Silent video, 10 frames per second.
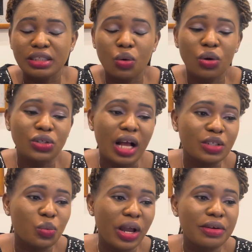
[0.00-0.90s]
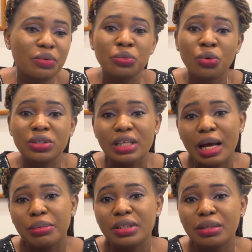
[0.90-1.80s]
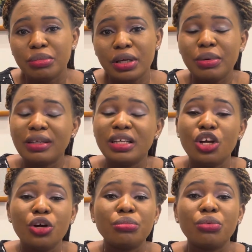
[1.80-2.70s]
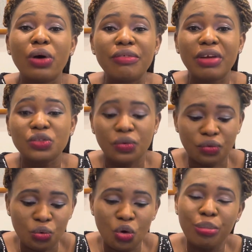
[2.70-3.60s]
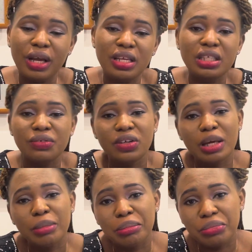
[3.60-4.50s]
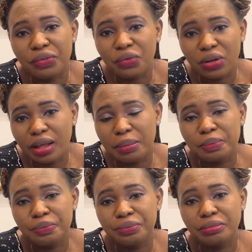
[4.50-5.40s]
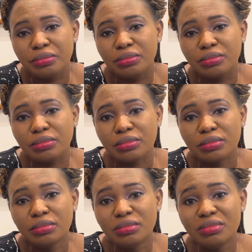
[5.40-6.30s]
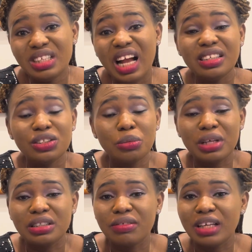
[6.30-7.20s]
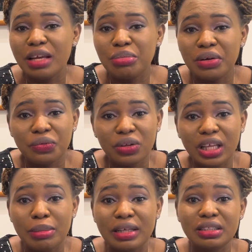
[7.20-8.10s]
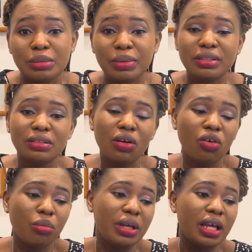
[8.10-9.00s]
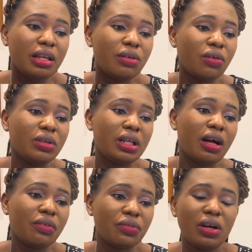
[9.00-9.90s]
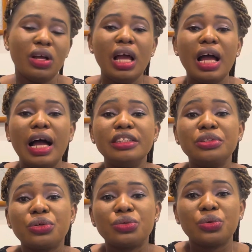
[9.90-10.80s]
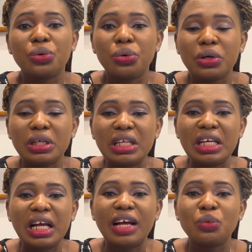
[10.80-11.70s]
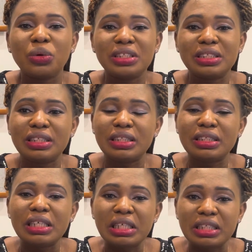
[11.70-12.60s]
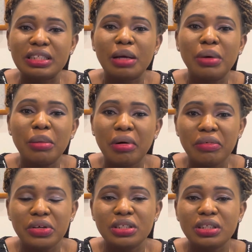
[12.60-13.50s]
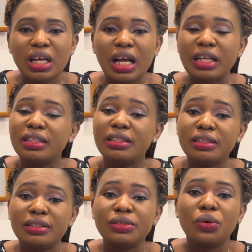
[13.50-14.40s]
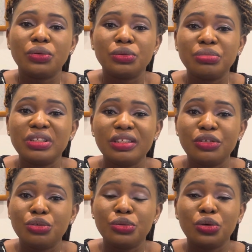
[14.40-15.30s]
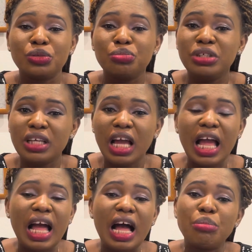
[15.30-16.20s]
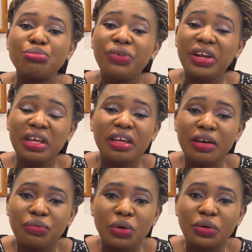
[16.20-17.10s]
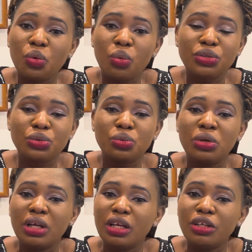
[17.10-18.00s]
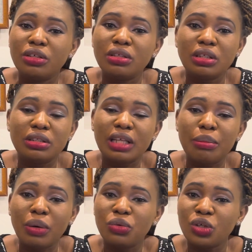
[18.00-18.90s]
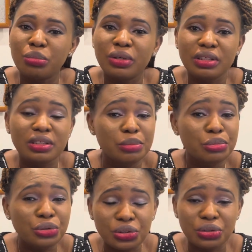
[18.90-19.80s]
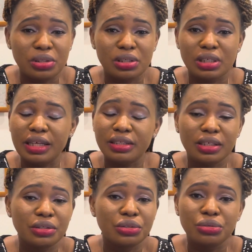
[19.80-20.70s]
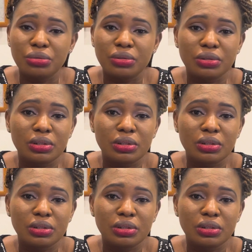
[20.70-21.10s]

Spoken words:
I want to ask what's happening, babe, but I first of all go on my knees for them and pray for them. And sometimes after I pray for them, I see the person now call me, hey, lovely, how far? I need us to talk. And what is it? It's about marriage. I see this is God bringing it, because me, I'm very careful. I don't want to tamper with somebody's emotions. I tell you the truth.